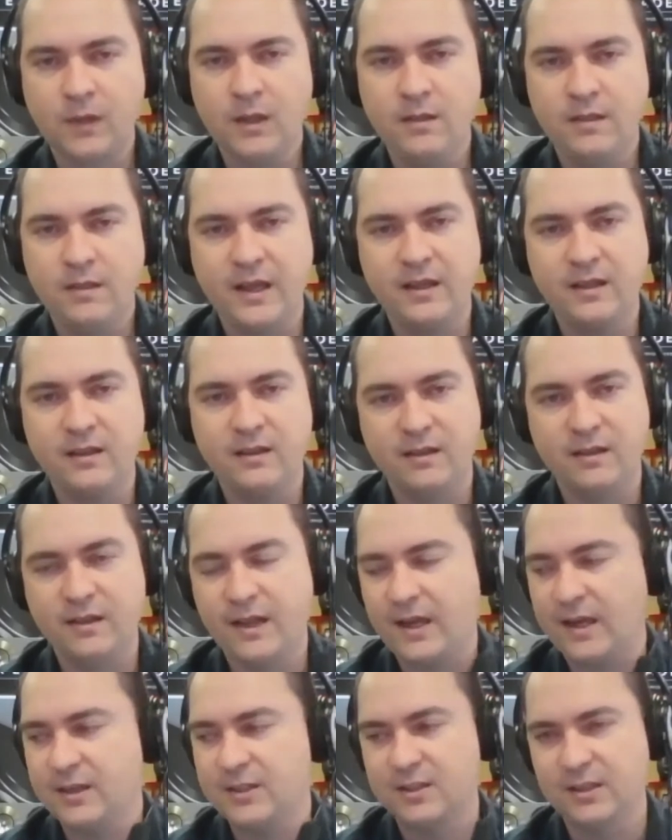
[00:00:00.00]
They
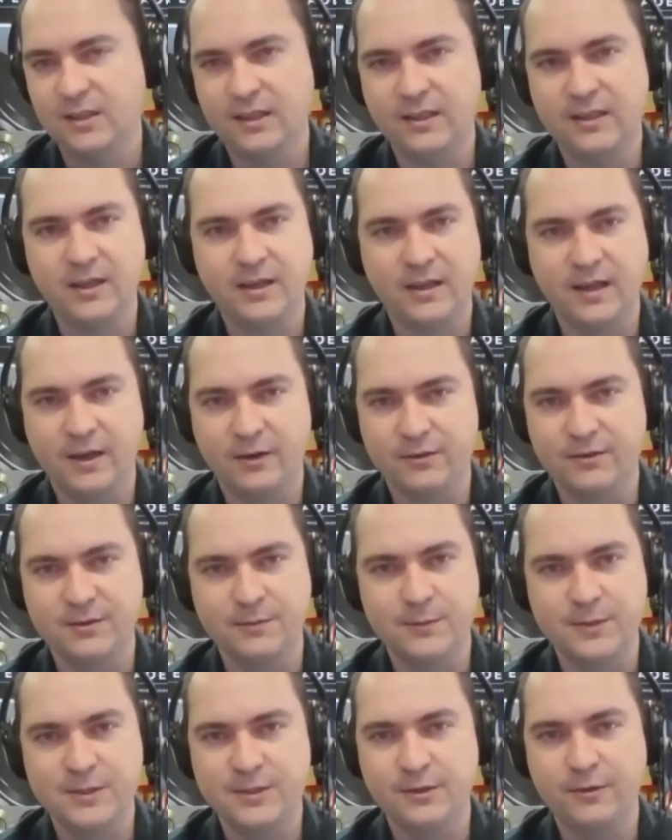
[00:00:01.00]
actually kick out
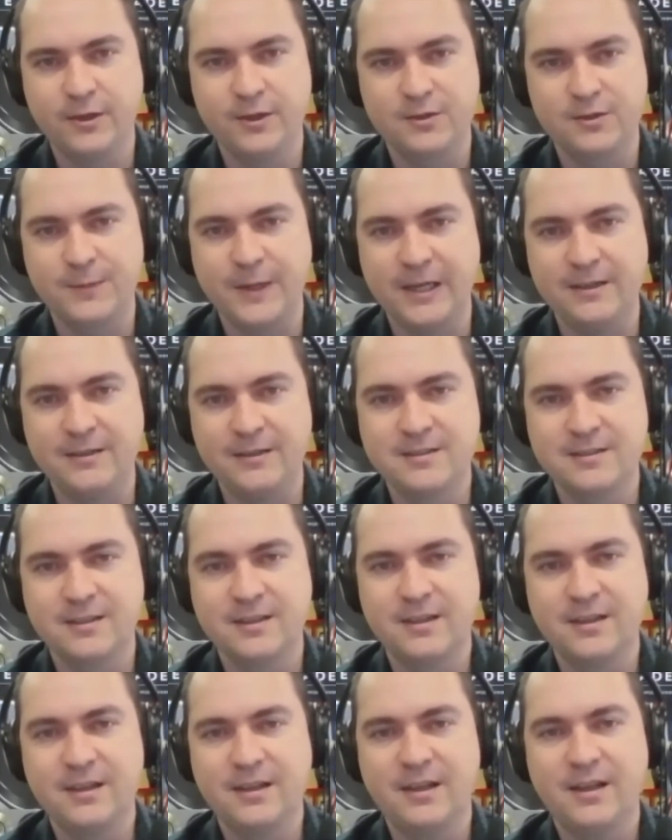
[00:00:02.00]
some serious bass,
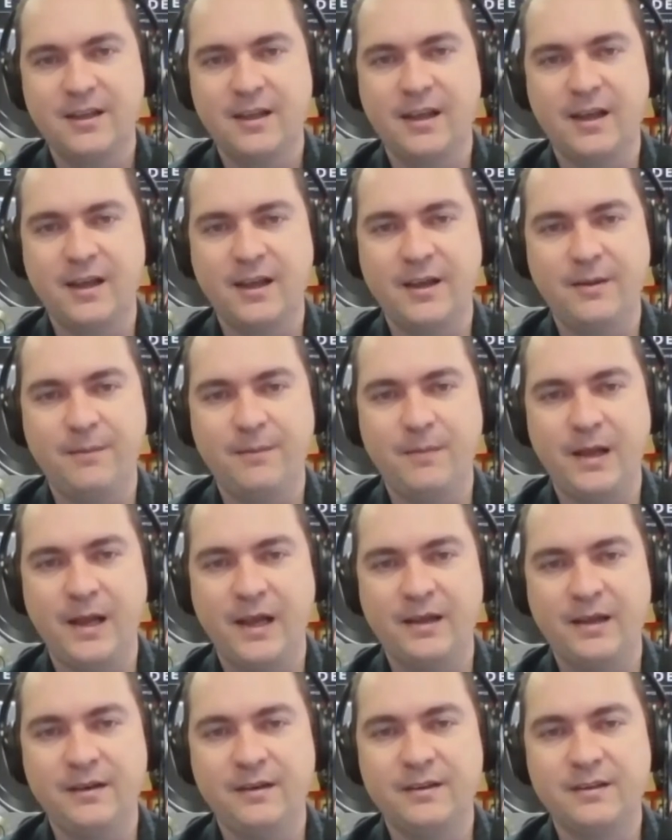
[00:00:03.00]

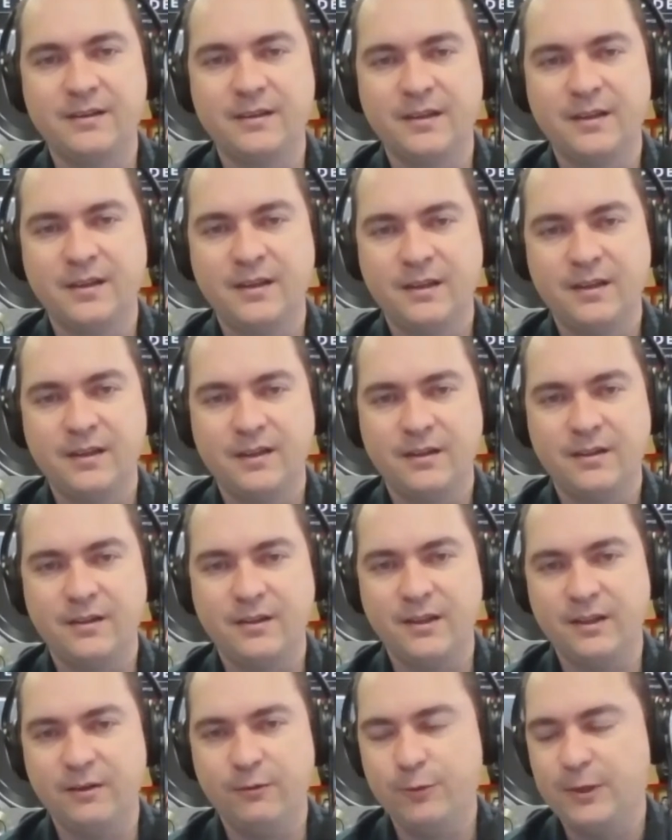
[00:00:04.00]
and
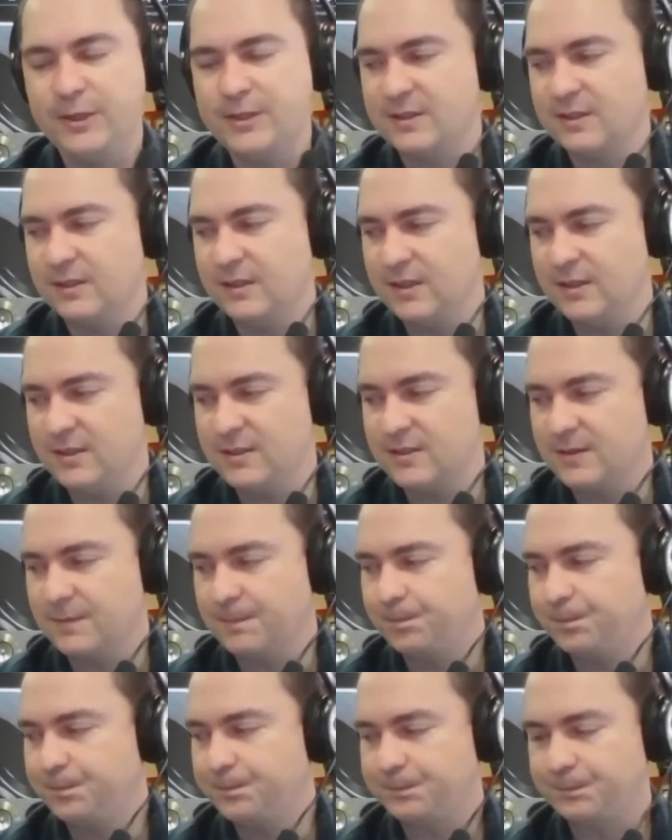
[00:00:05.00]
the reason is,
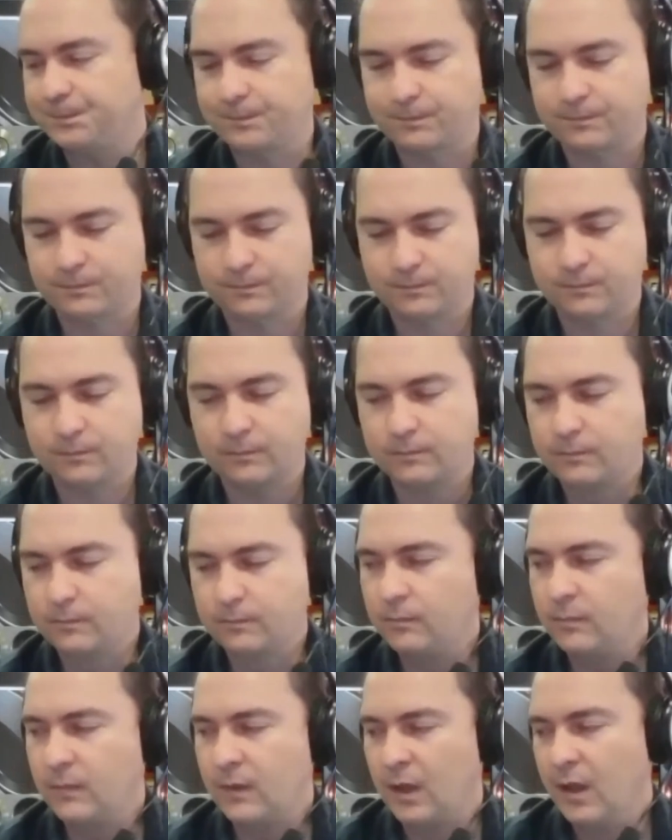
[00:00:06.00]

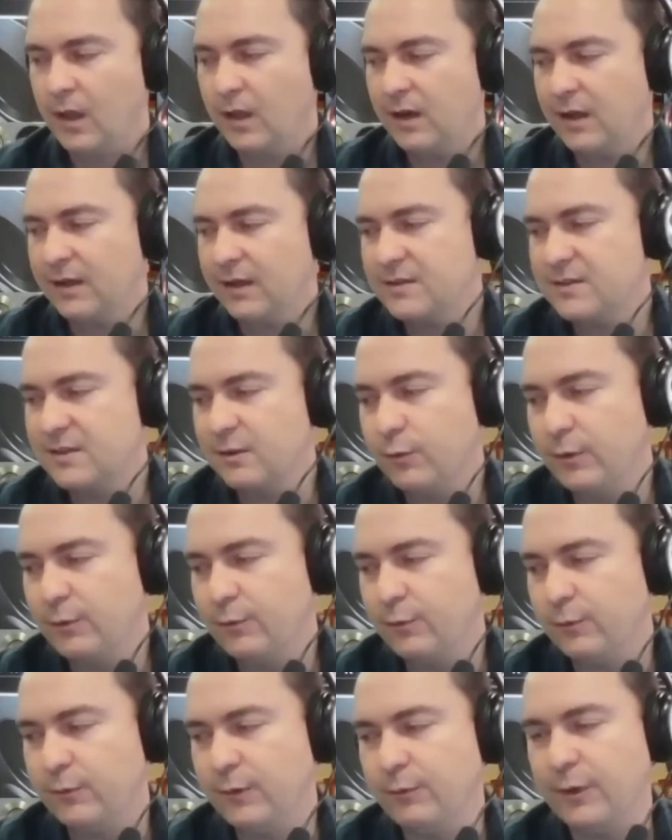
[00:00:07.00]
like I said,
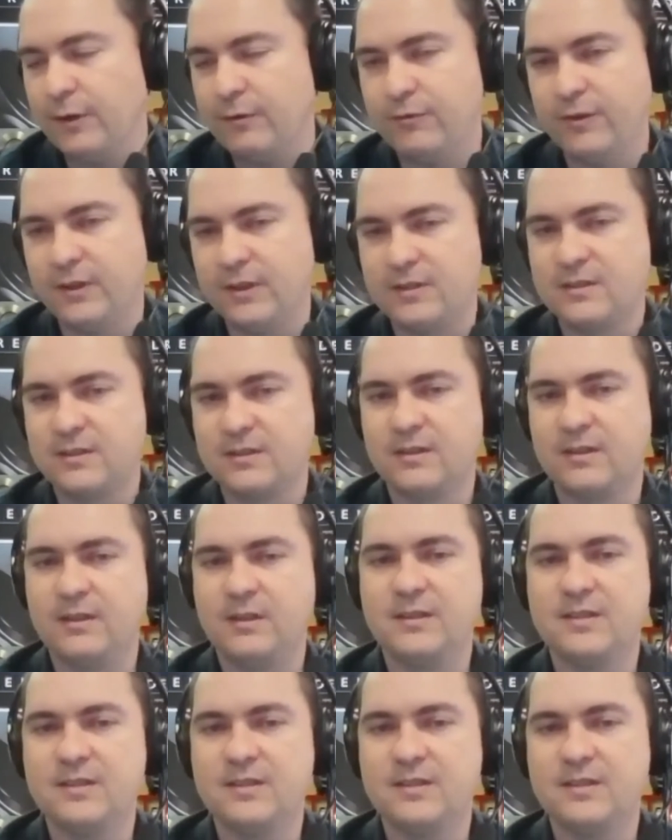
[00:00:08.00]
we went for this